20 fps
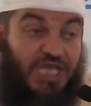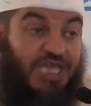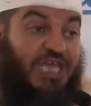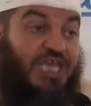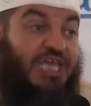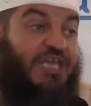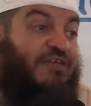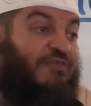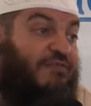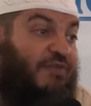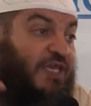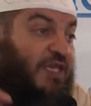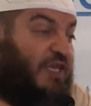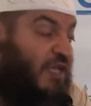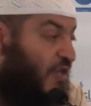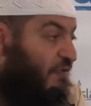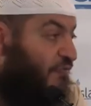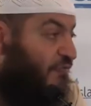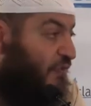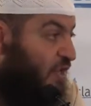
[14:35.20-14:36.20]
Even
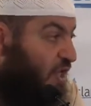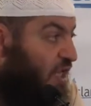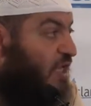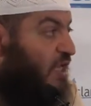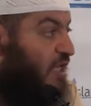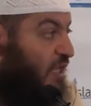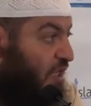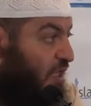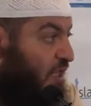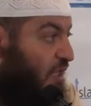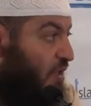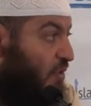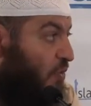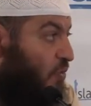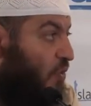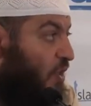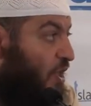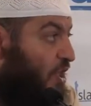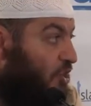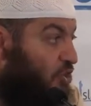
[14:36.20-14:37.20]
if he
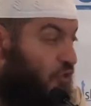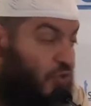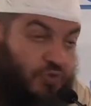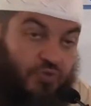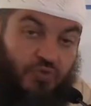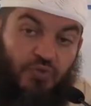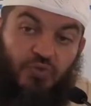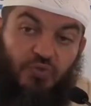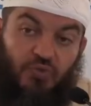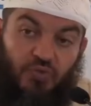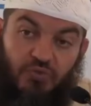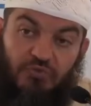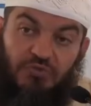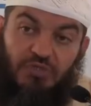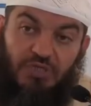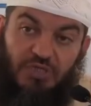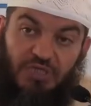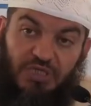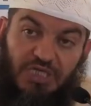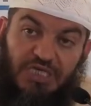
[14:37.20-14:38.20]
were to do
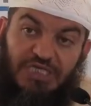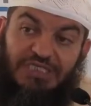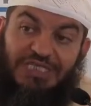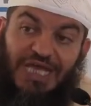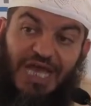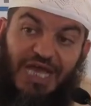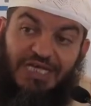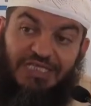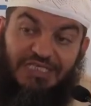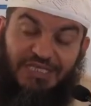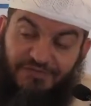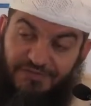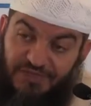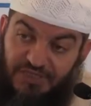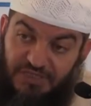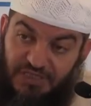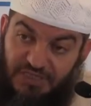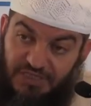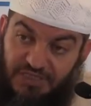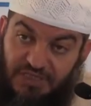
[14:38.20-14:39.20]
these
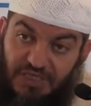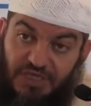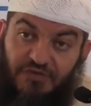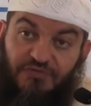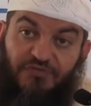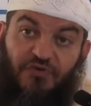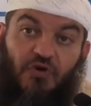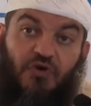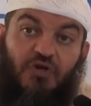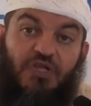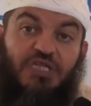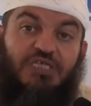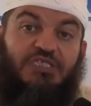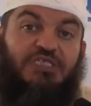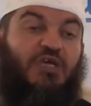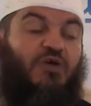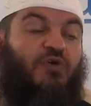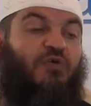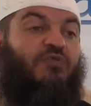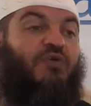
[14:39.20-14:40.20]
activities for the
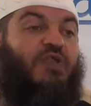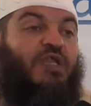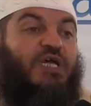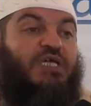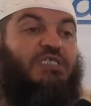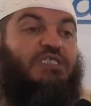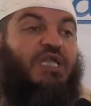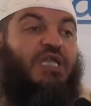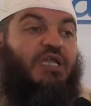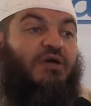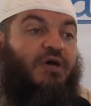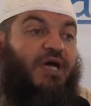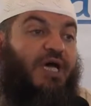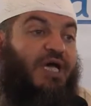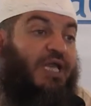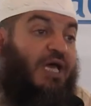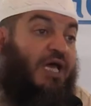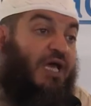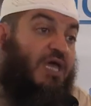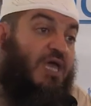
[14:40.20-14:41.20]
sake of Allah Jalla
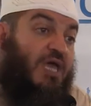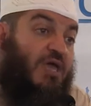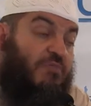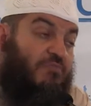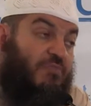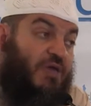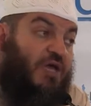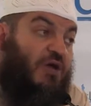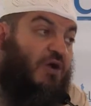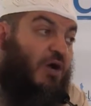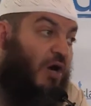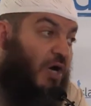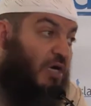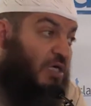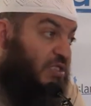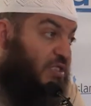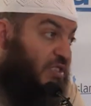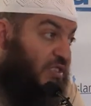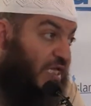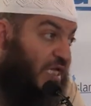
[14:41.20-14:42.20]
wa Ala,
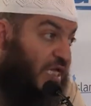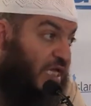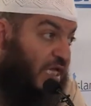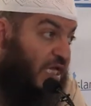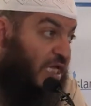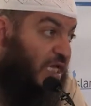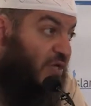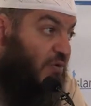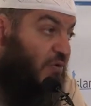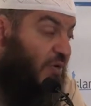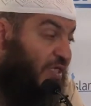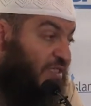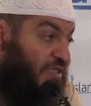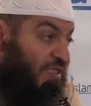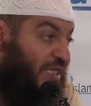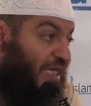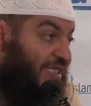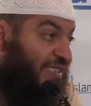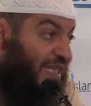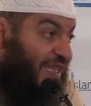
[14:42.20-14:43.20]
because he
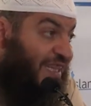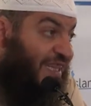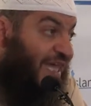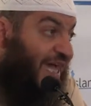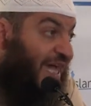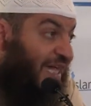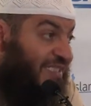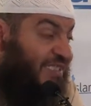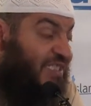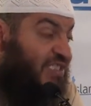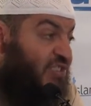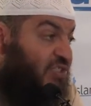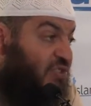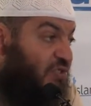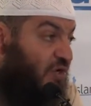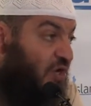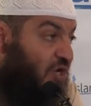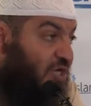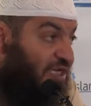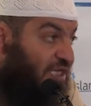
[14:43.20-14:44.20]
was not that
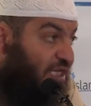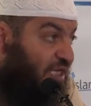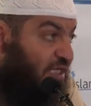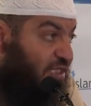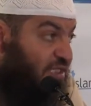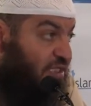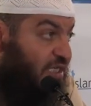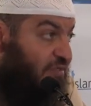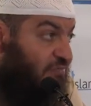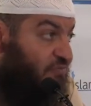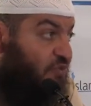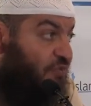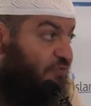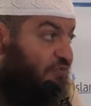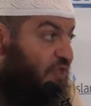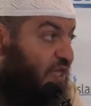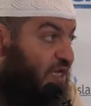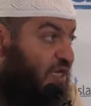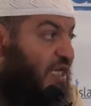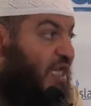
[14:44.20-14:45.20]
strong in terms
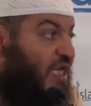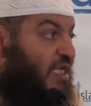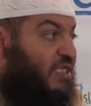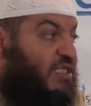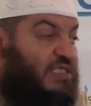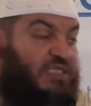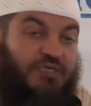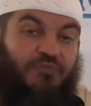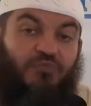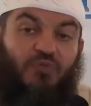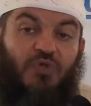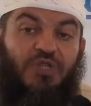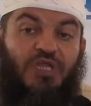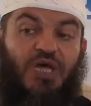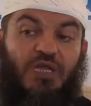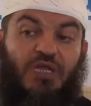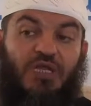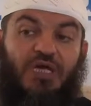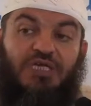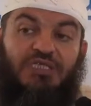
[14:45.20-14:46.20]
of the relationship with
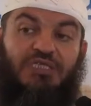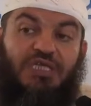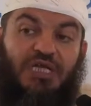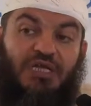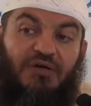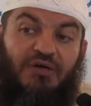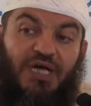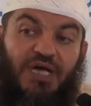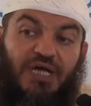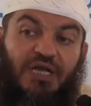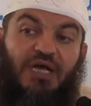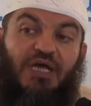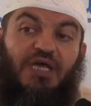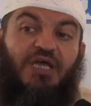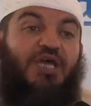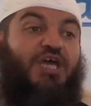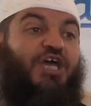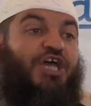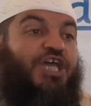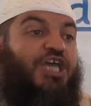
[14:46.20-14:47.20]
Allah Jalla wa
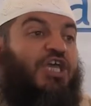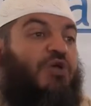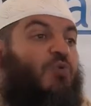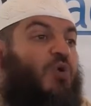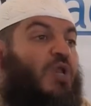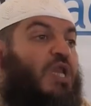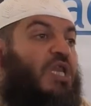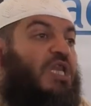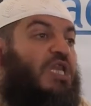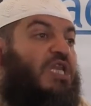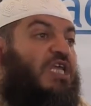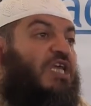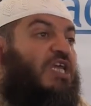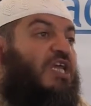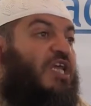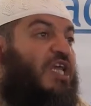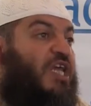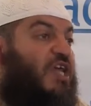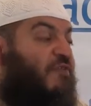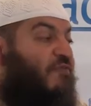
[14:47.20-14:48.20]
Ala, he will
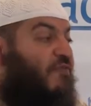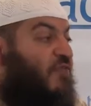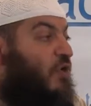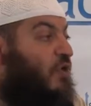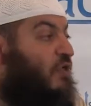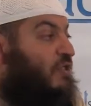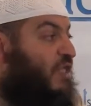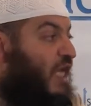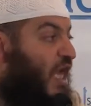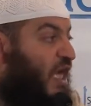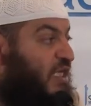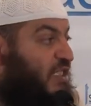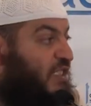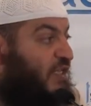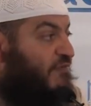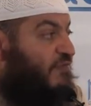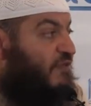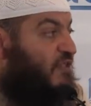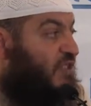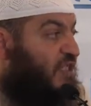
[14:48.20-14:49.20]
leave those
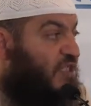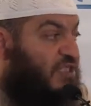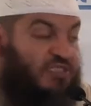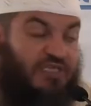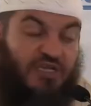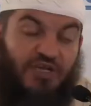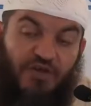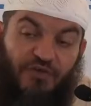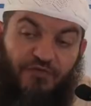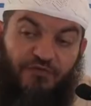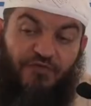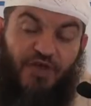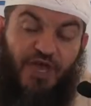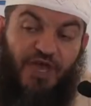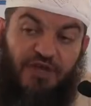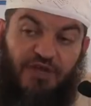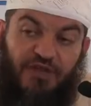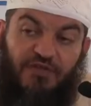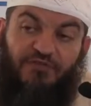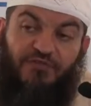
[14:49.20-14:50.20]
activities
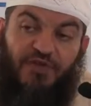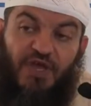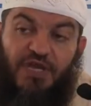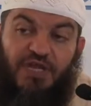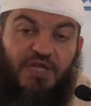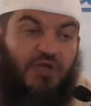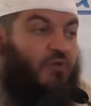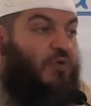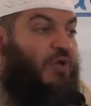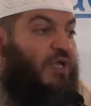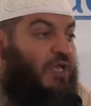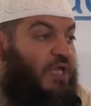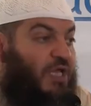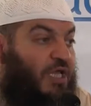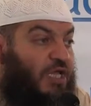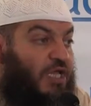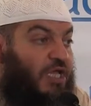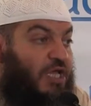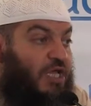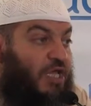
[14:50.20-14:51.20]
very, very
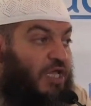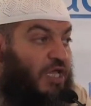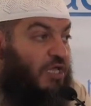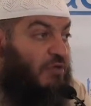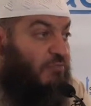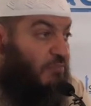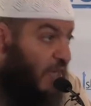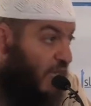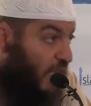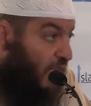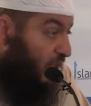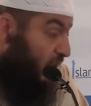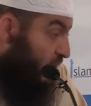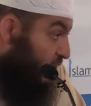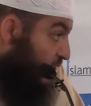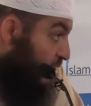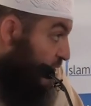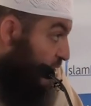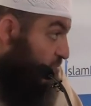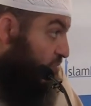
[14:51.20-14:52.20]
quickly. He
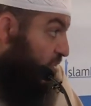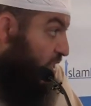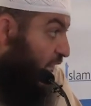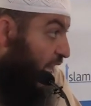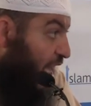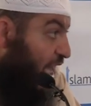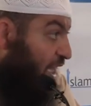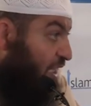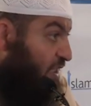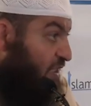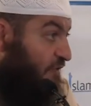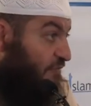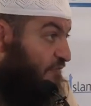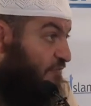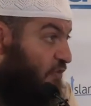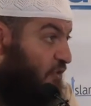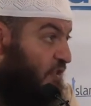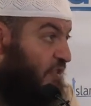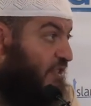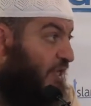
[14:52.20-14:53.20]
might be active
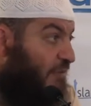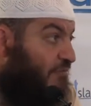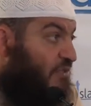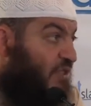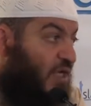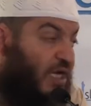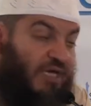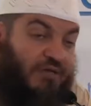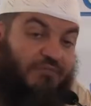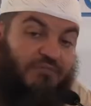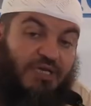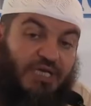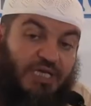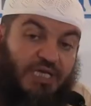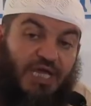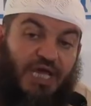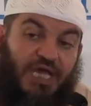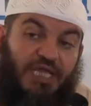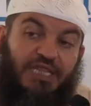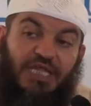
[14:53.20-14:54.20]
for some time,
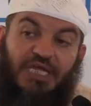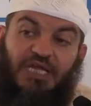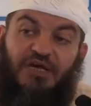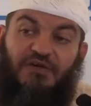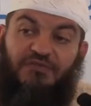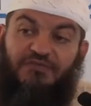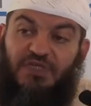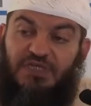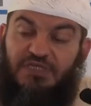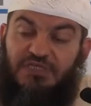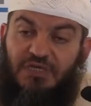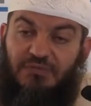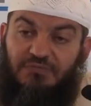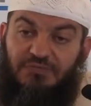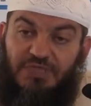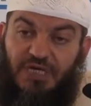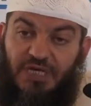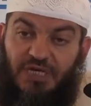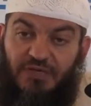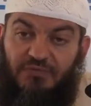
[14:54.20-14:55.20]
and then after
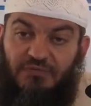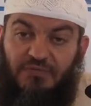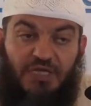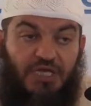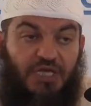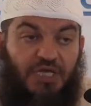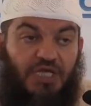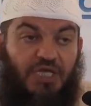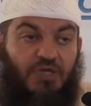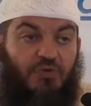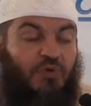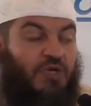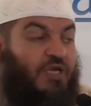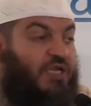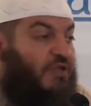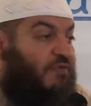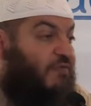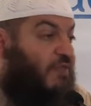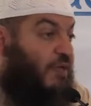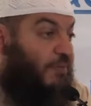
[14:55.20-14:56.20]
some time, he will
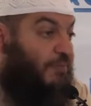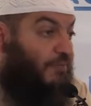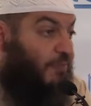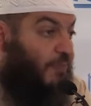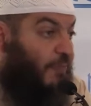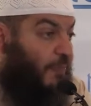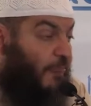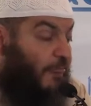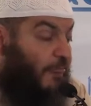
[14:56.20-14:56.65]
leave them.